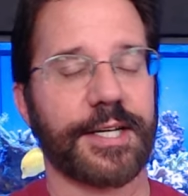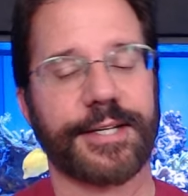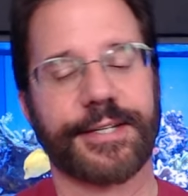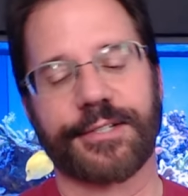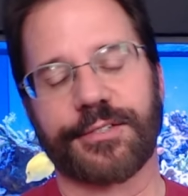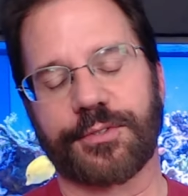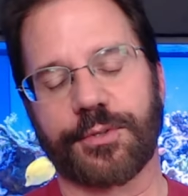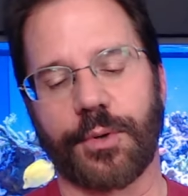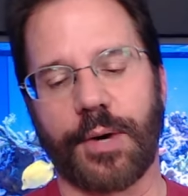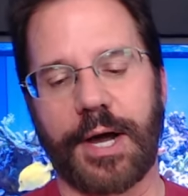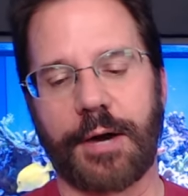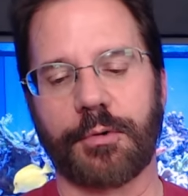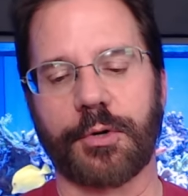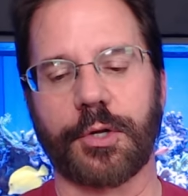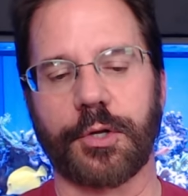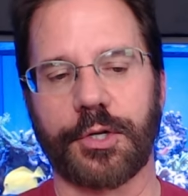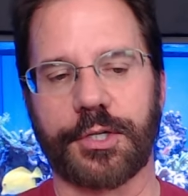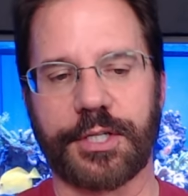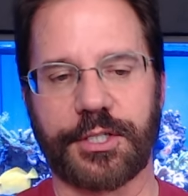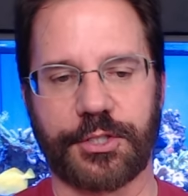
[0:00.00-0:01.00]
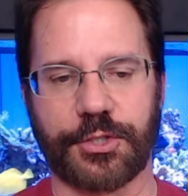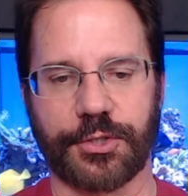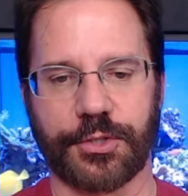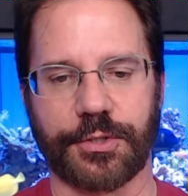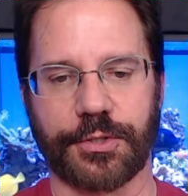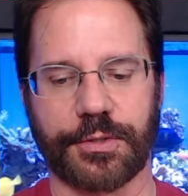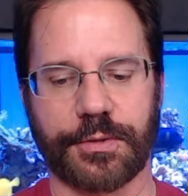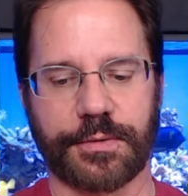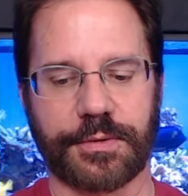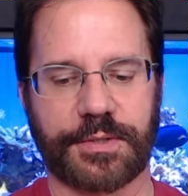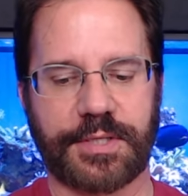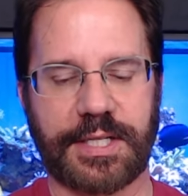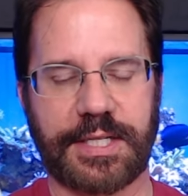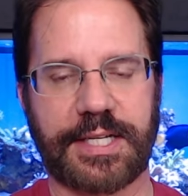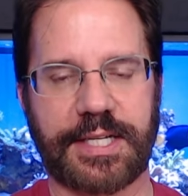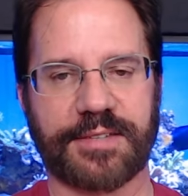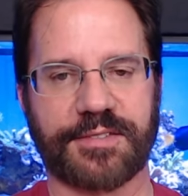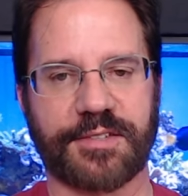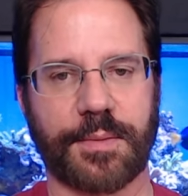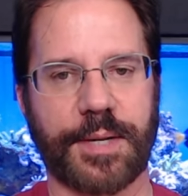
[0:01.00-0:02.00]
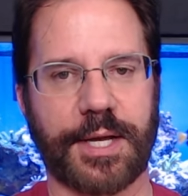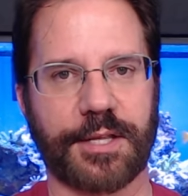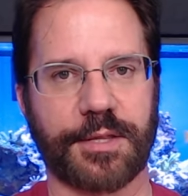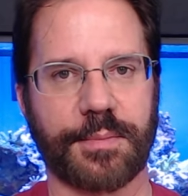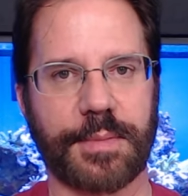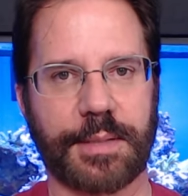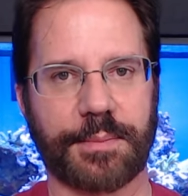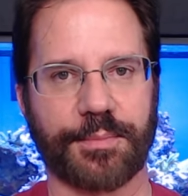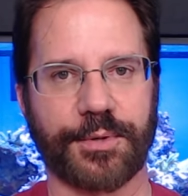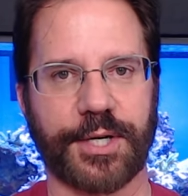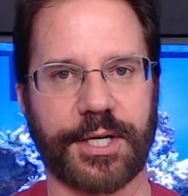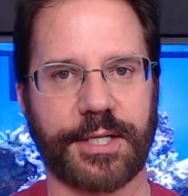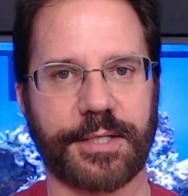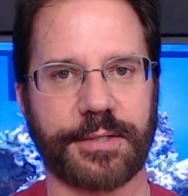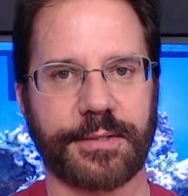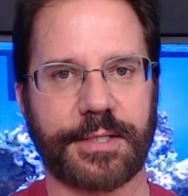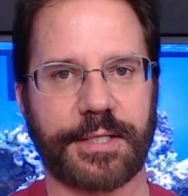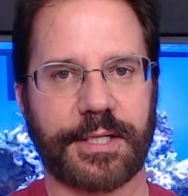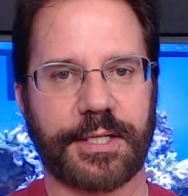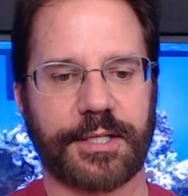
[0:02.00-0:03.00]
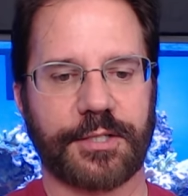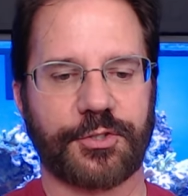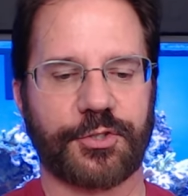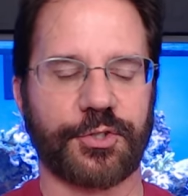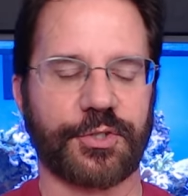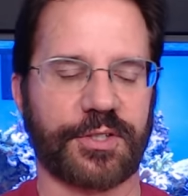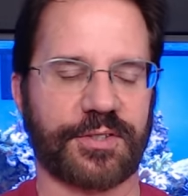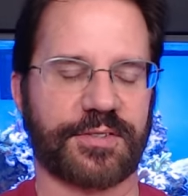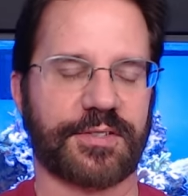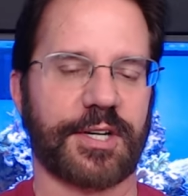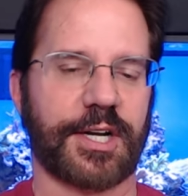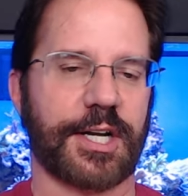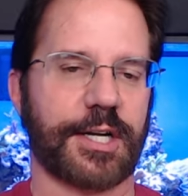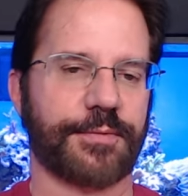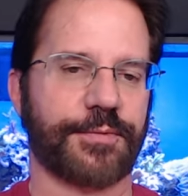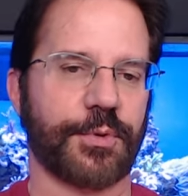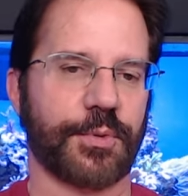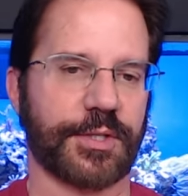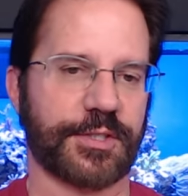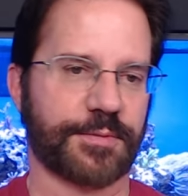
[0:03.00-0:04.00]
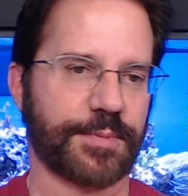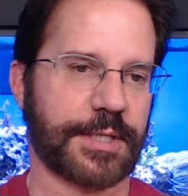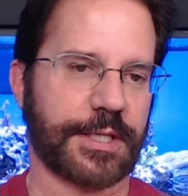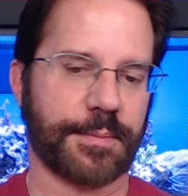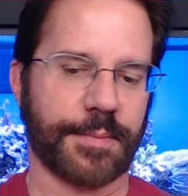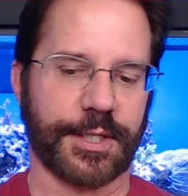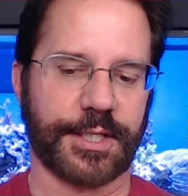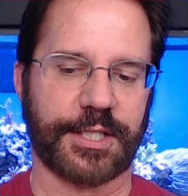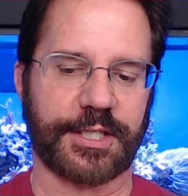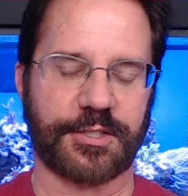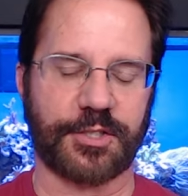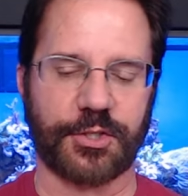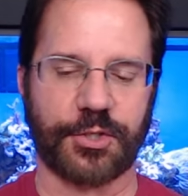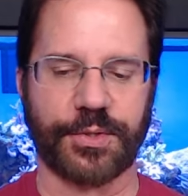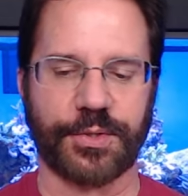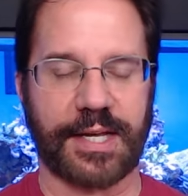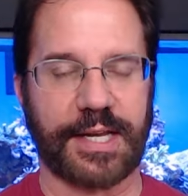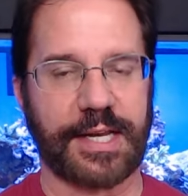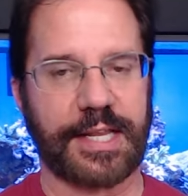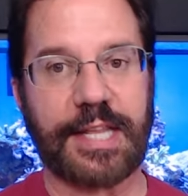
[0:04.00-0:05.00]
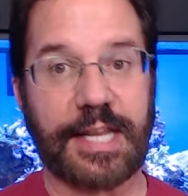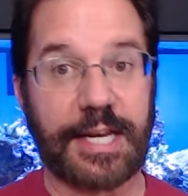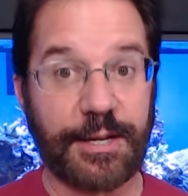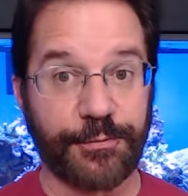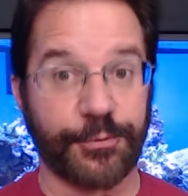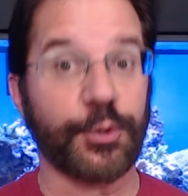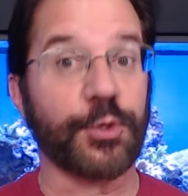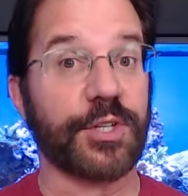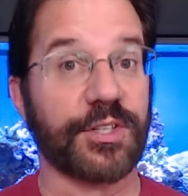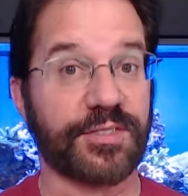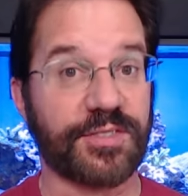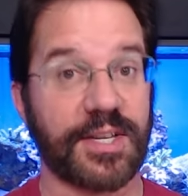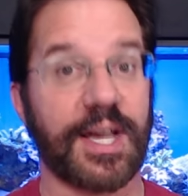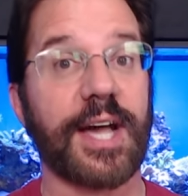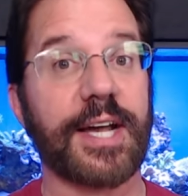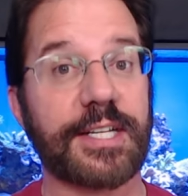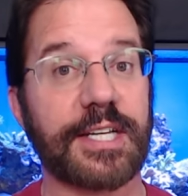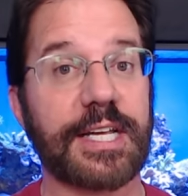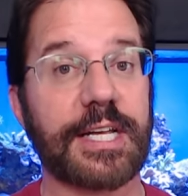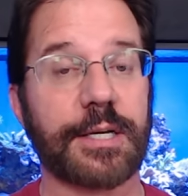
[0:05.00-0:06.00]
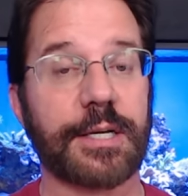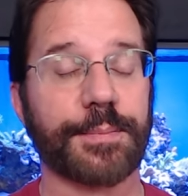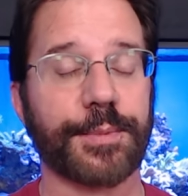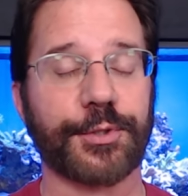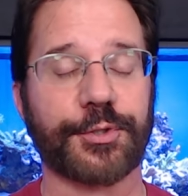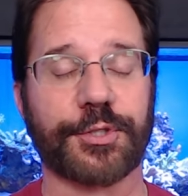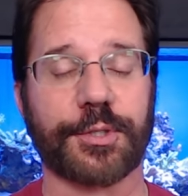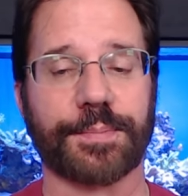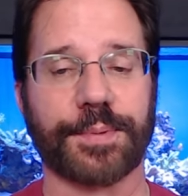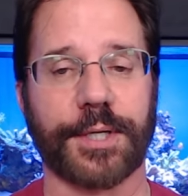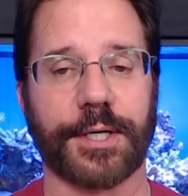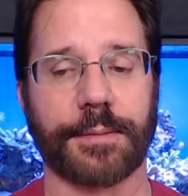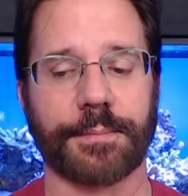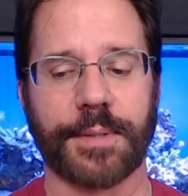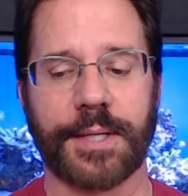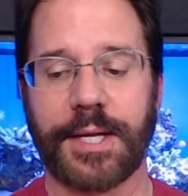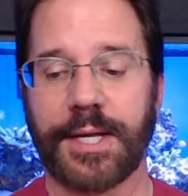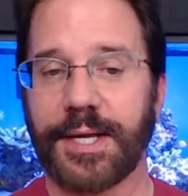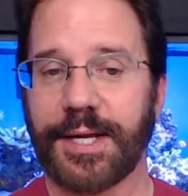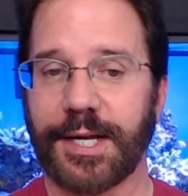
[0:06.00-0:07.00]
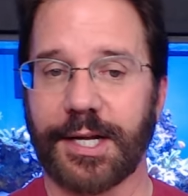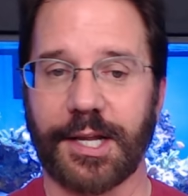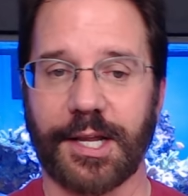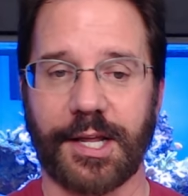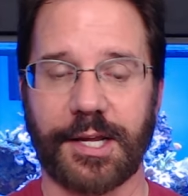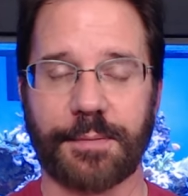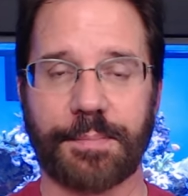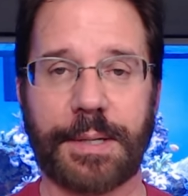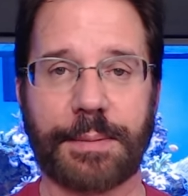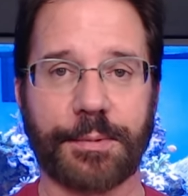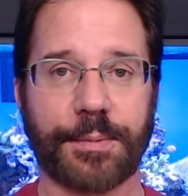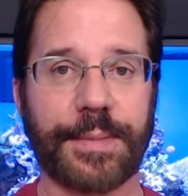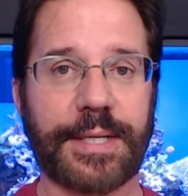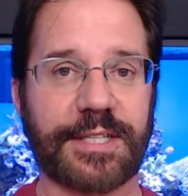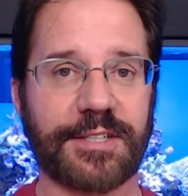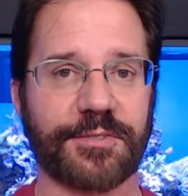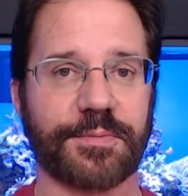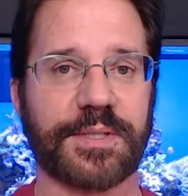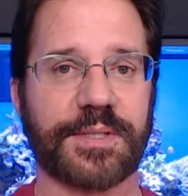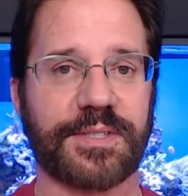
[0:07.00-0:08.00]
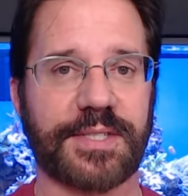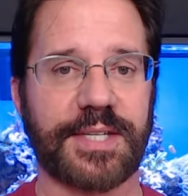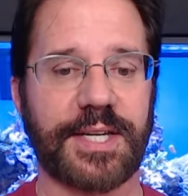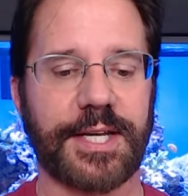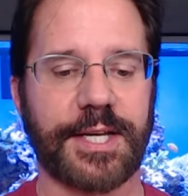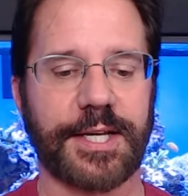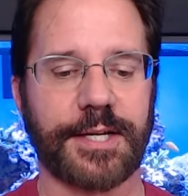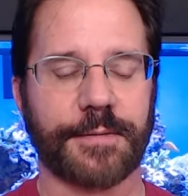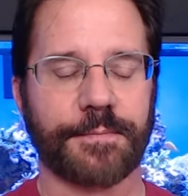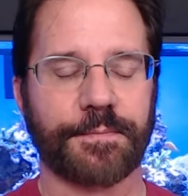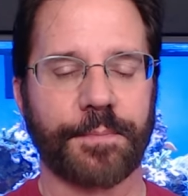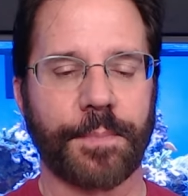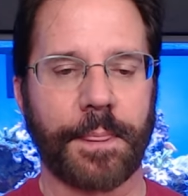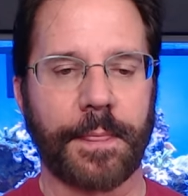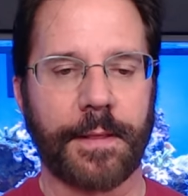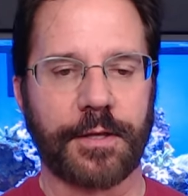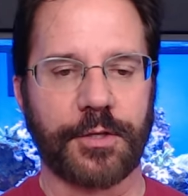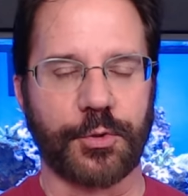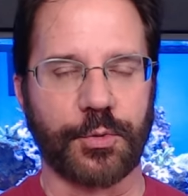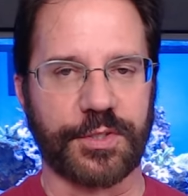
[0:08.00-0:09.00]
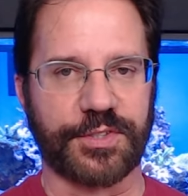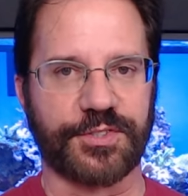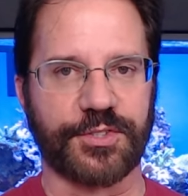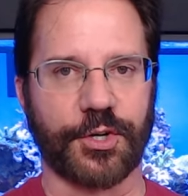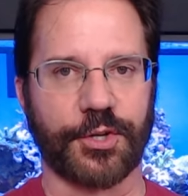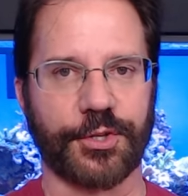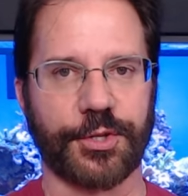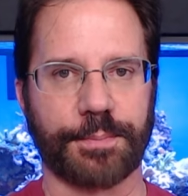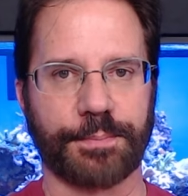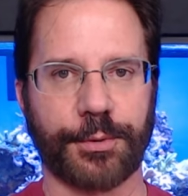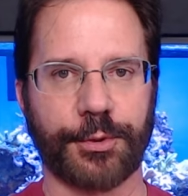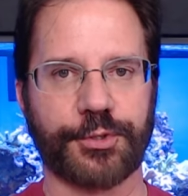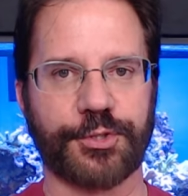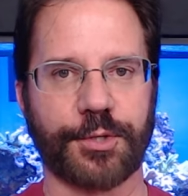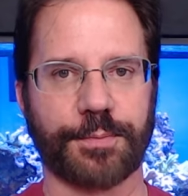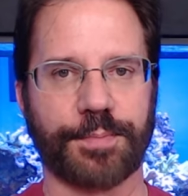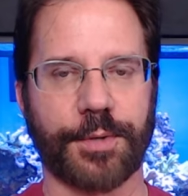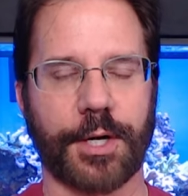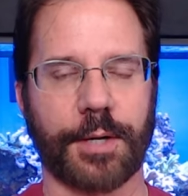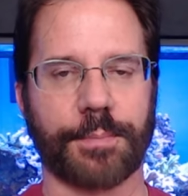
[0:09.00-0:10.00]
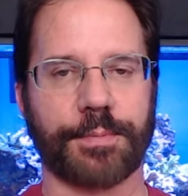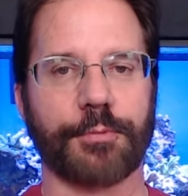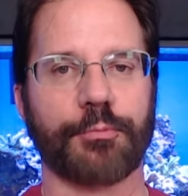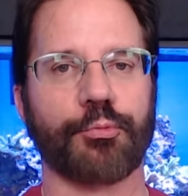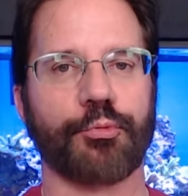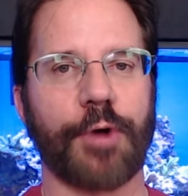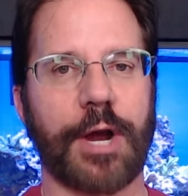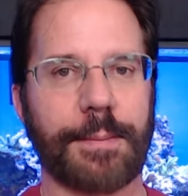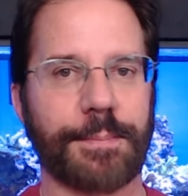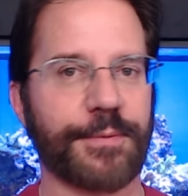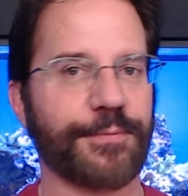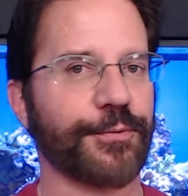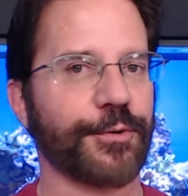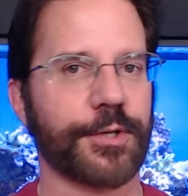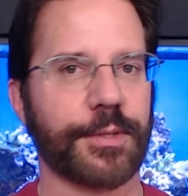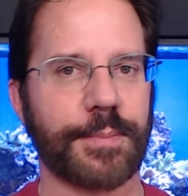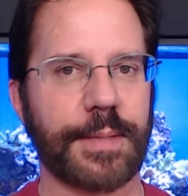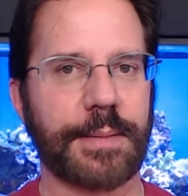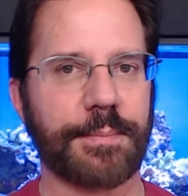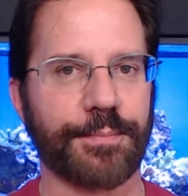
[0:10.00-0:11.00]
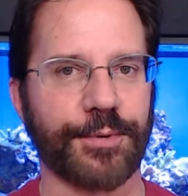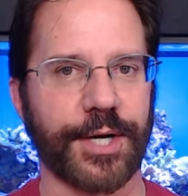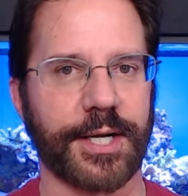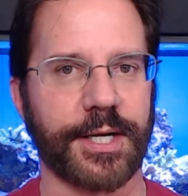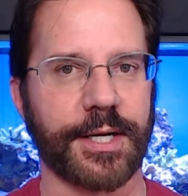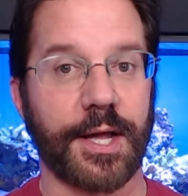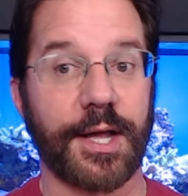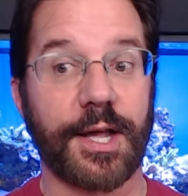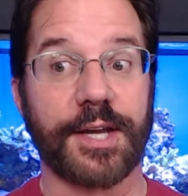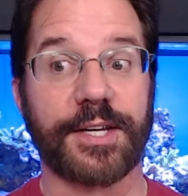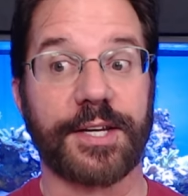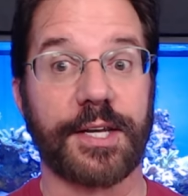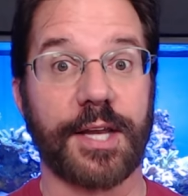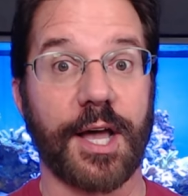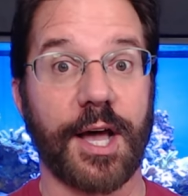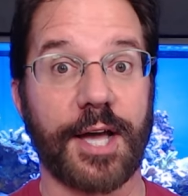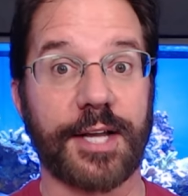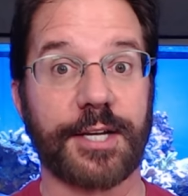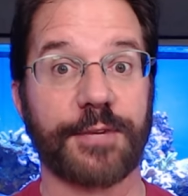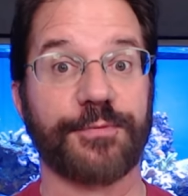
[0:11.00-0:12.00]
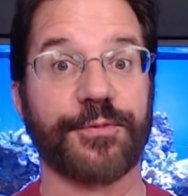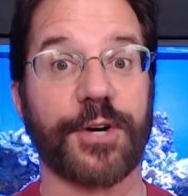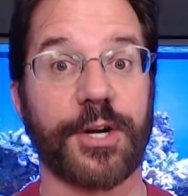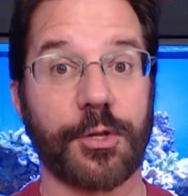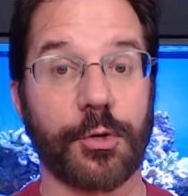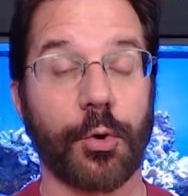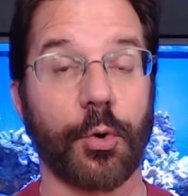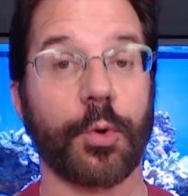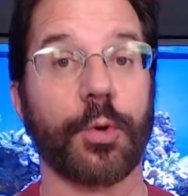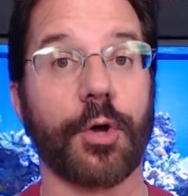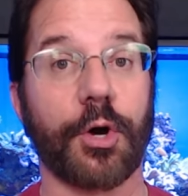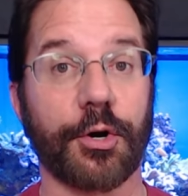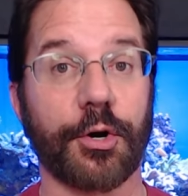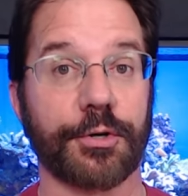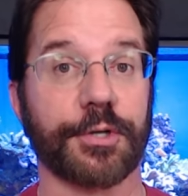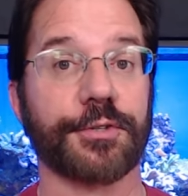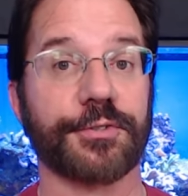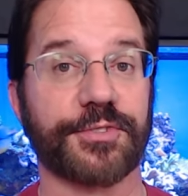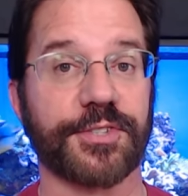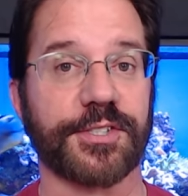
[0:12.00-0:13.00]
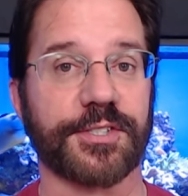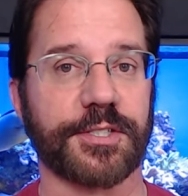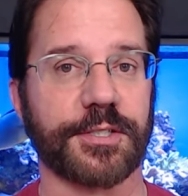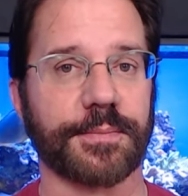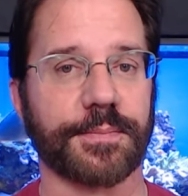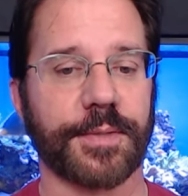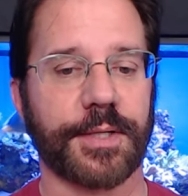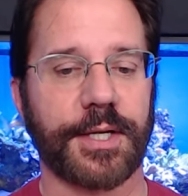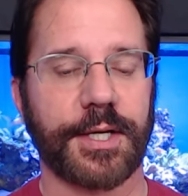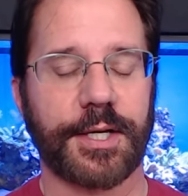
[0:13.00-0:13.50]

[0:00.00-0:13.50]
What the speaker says: So I would look at your TDS coming out of the membrane to decide if you want to spend the money to do that. And then if you decide to get a booster pump, and a lot of people make this mistake, you install the booster pump right before the membrane, not in front of the whole RO system.